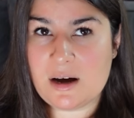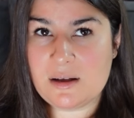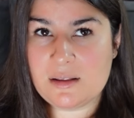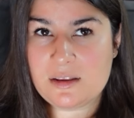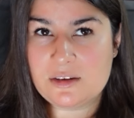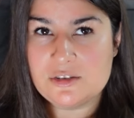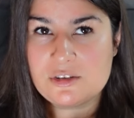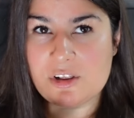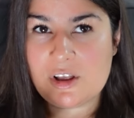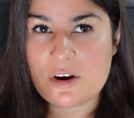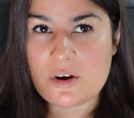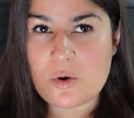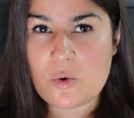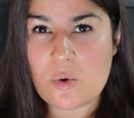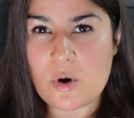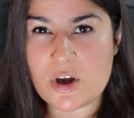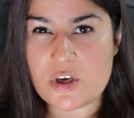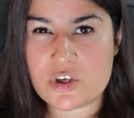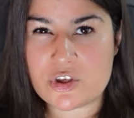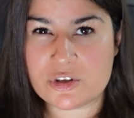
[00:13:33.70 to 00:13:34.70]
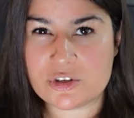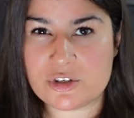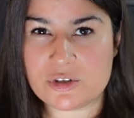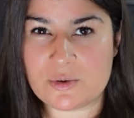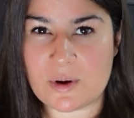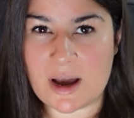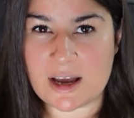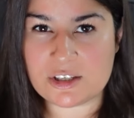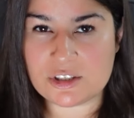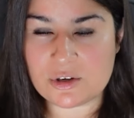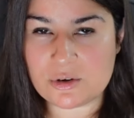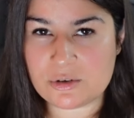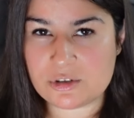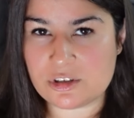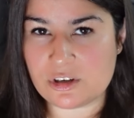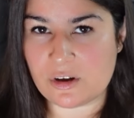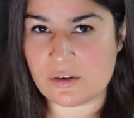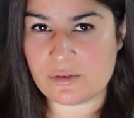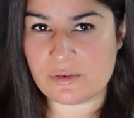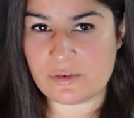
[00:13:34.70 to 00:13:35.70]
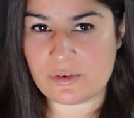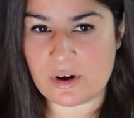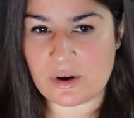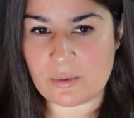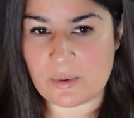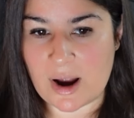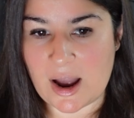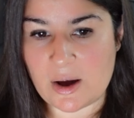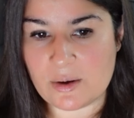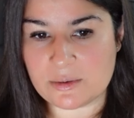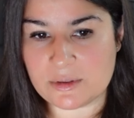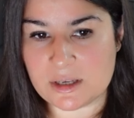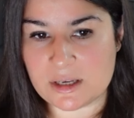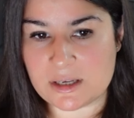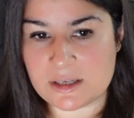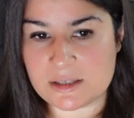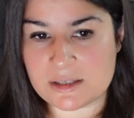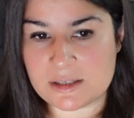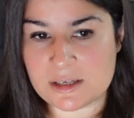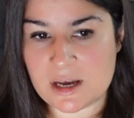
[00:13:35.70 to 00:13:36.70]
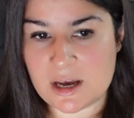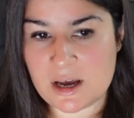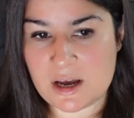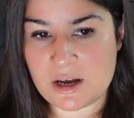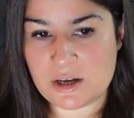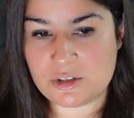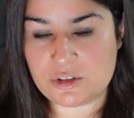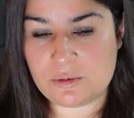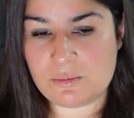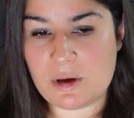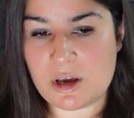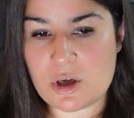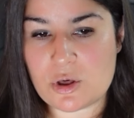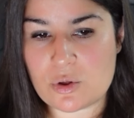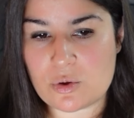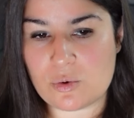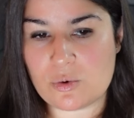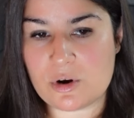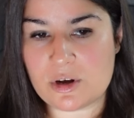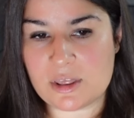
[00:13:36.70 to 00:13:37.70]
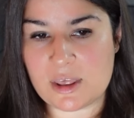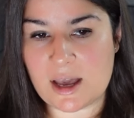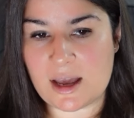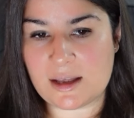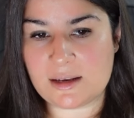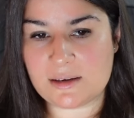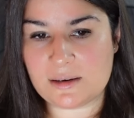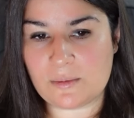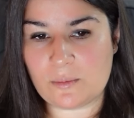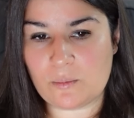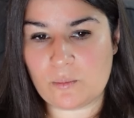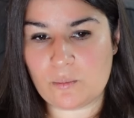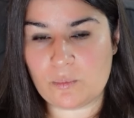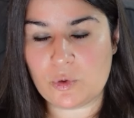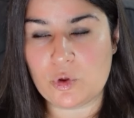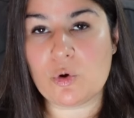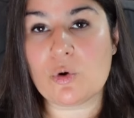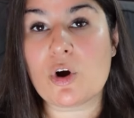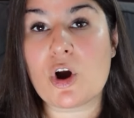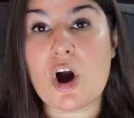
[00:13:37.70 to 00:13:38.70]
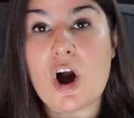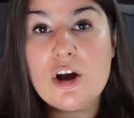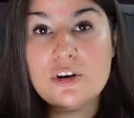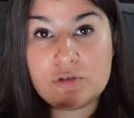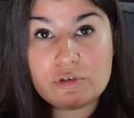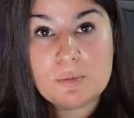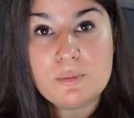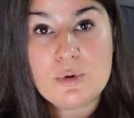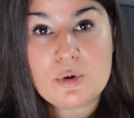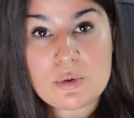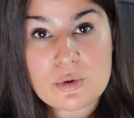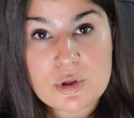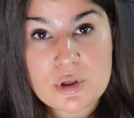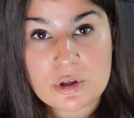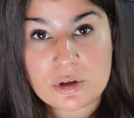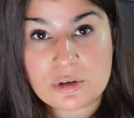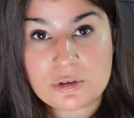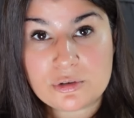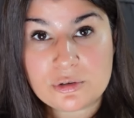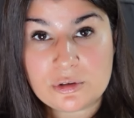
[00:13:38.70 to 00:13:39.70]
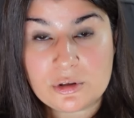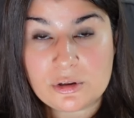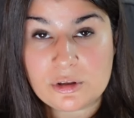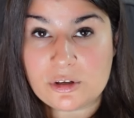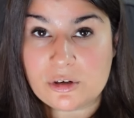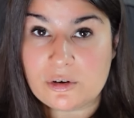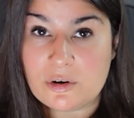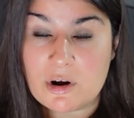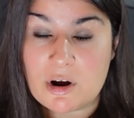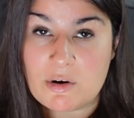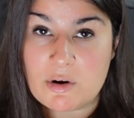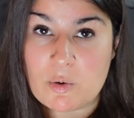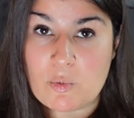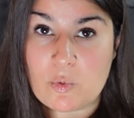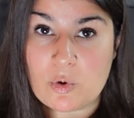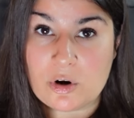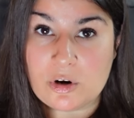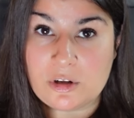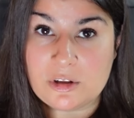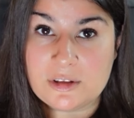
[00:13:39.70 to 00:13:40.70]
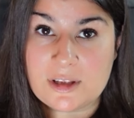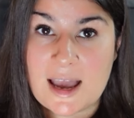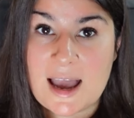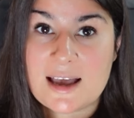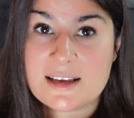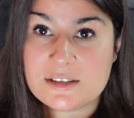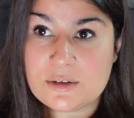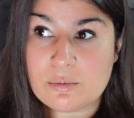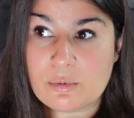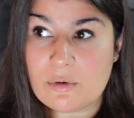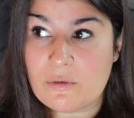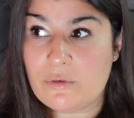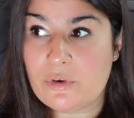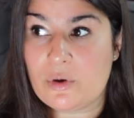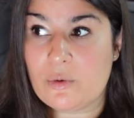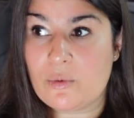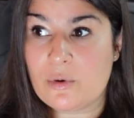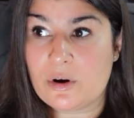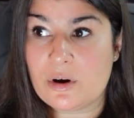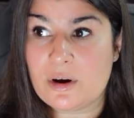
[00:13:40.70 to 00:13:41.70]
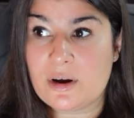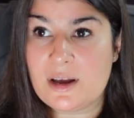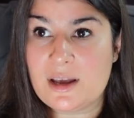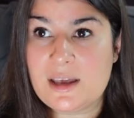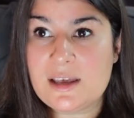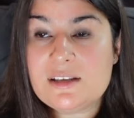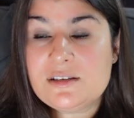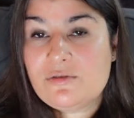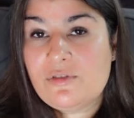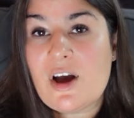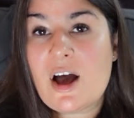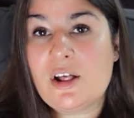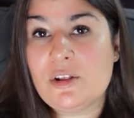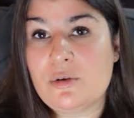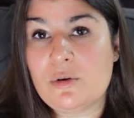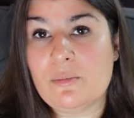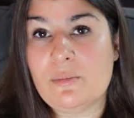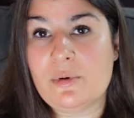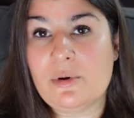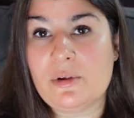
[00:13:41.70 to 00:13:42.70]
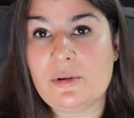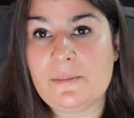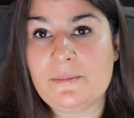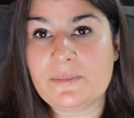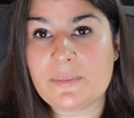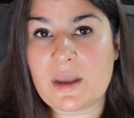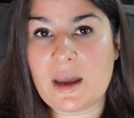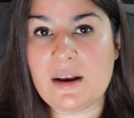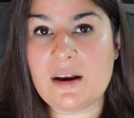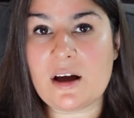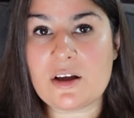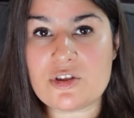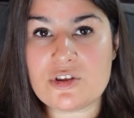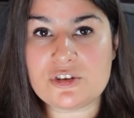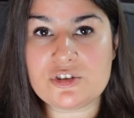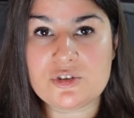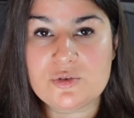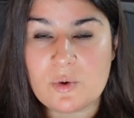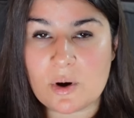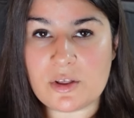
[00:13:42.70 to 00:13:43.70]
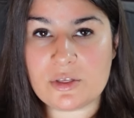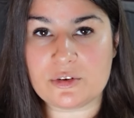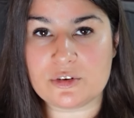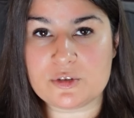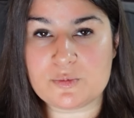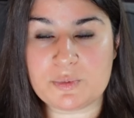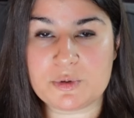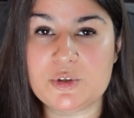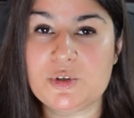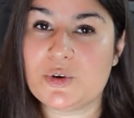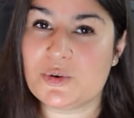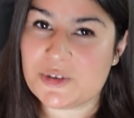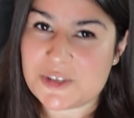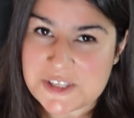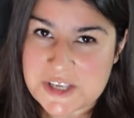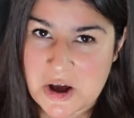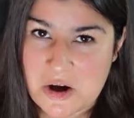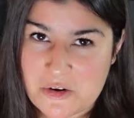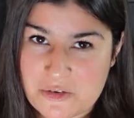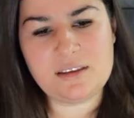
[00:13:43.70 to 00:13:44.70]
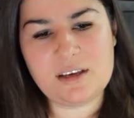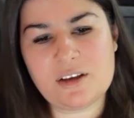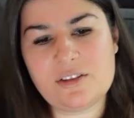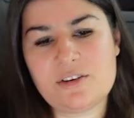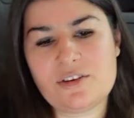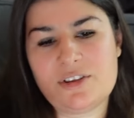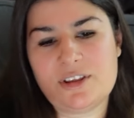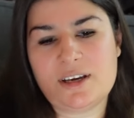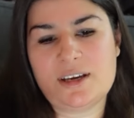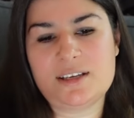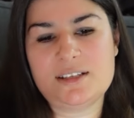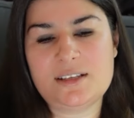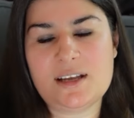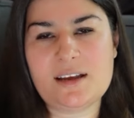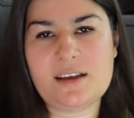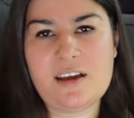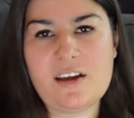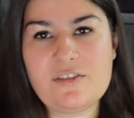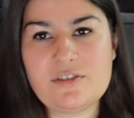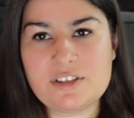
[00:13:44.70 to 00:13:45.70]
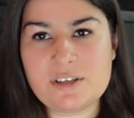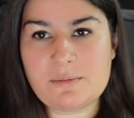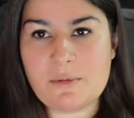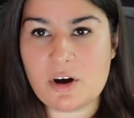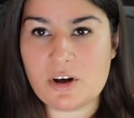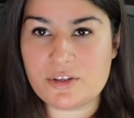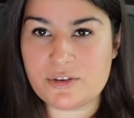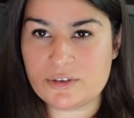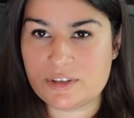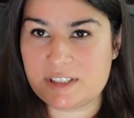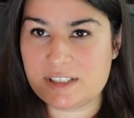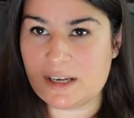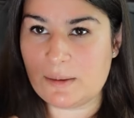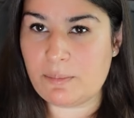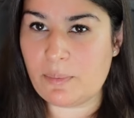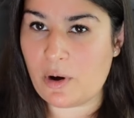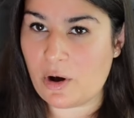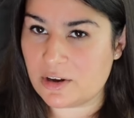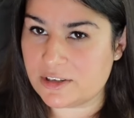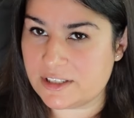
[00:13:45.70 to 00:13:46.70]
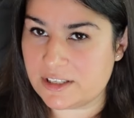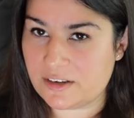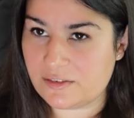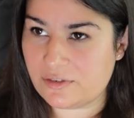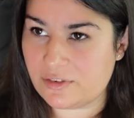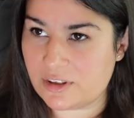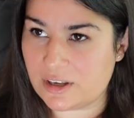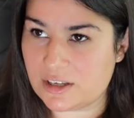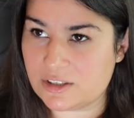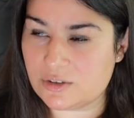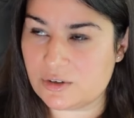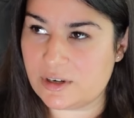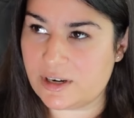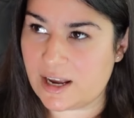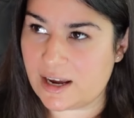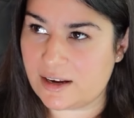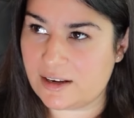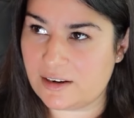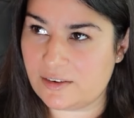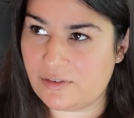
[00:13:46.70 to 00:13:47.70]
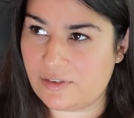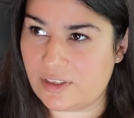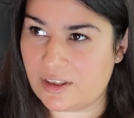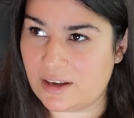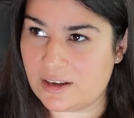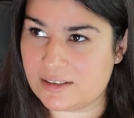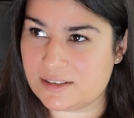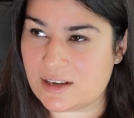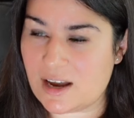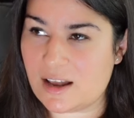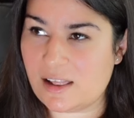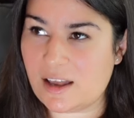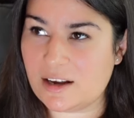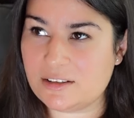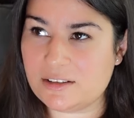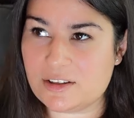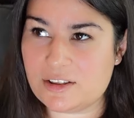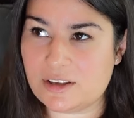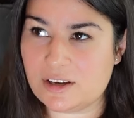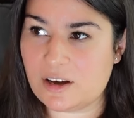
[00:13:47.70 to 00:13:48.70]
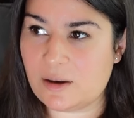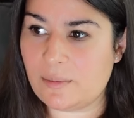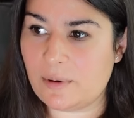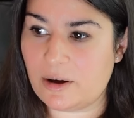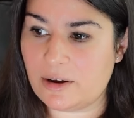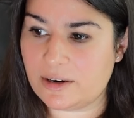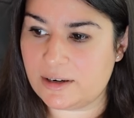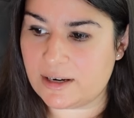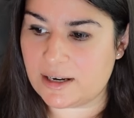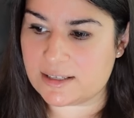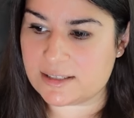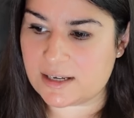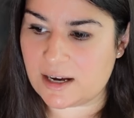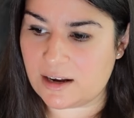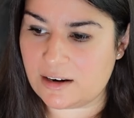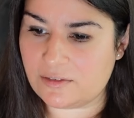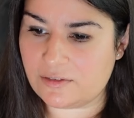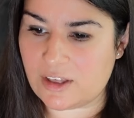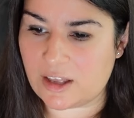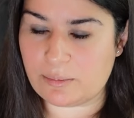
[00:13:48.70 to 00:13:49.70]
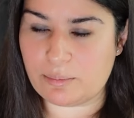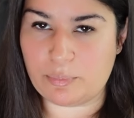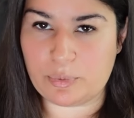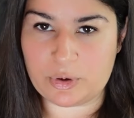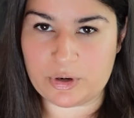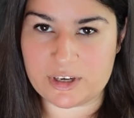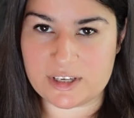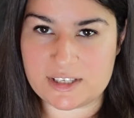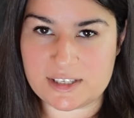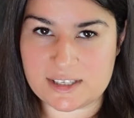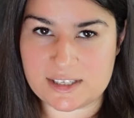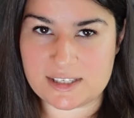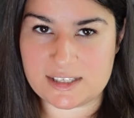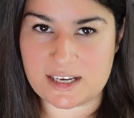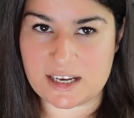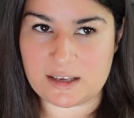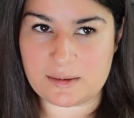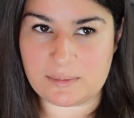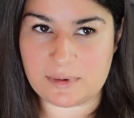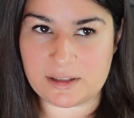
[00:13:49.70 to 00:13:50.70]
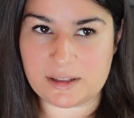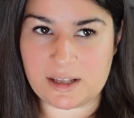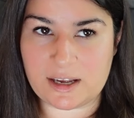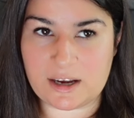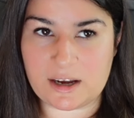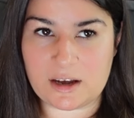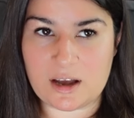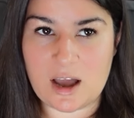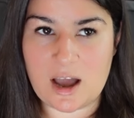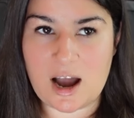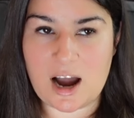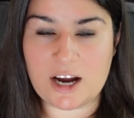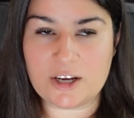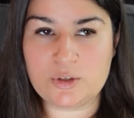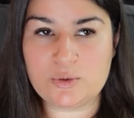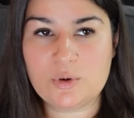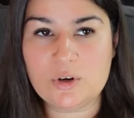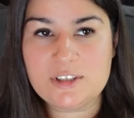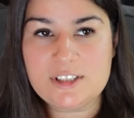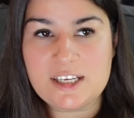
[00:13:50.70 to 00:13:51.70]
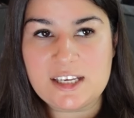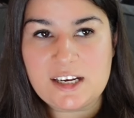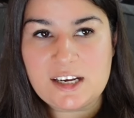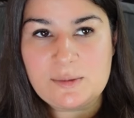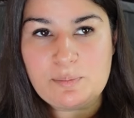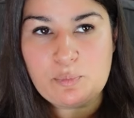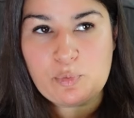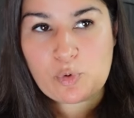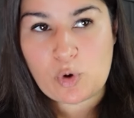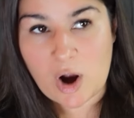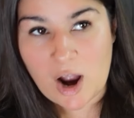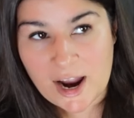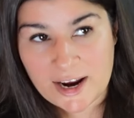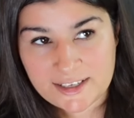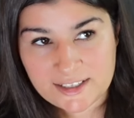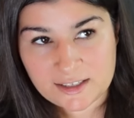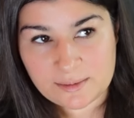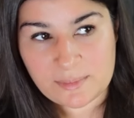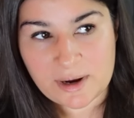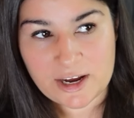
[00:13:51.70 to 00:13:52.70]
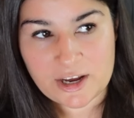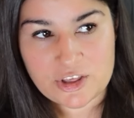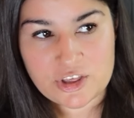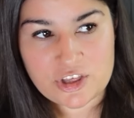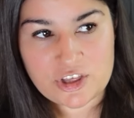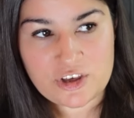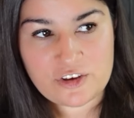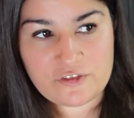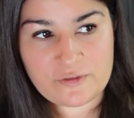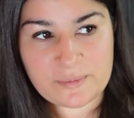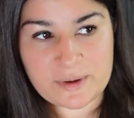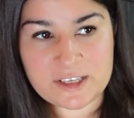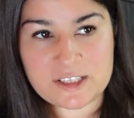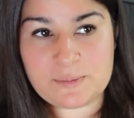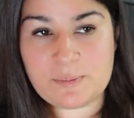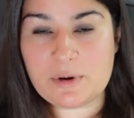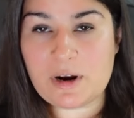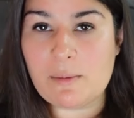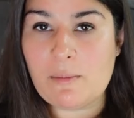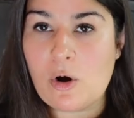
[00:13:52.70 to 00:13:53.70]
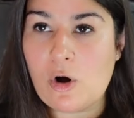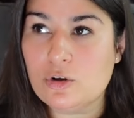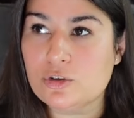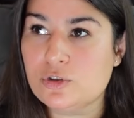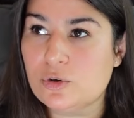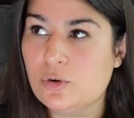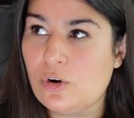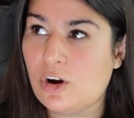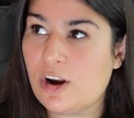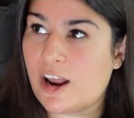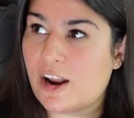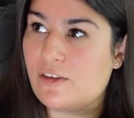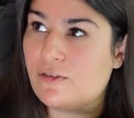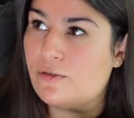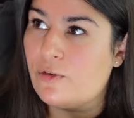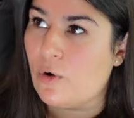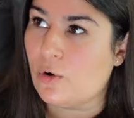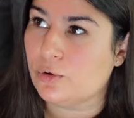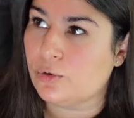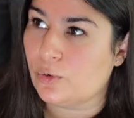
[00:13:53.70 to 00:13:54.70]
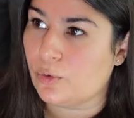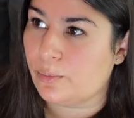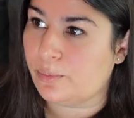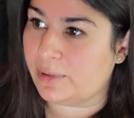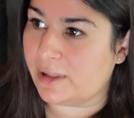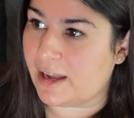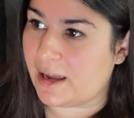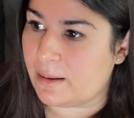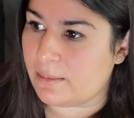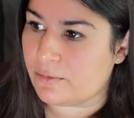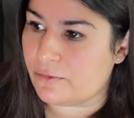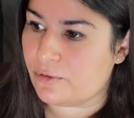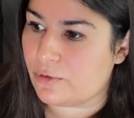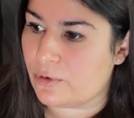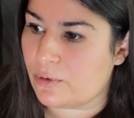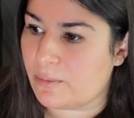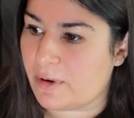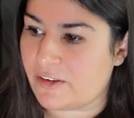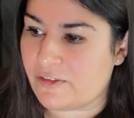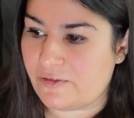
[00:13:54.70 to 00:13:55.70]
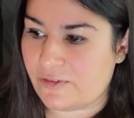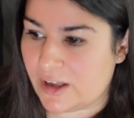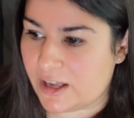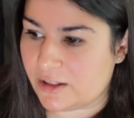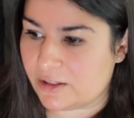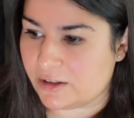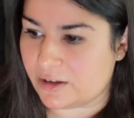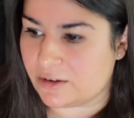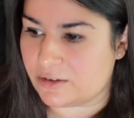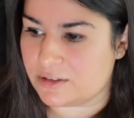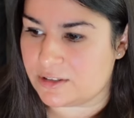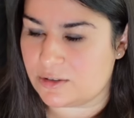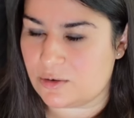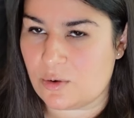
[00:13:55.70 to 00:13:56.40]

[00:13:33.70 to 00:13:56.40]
There's a lot of questions to ask yourself around these to make sure that your contribution to the literary world as a reviewer is valuable, and not just to others, but to yourself. The other thing is that if some authors say positive things or negative things, I like to think about it as kind of that Buddhist statement, like, I do not take pride in my achievements, but I'm also not at fault or blame for my failures.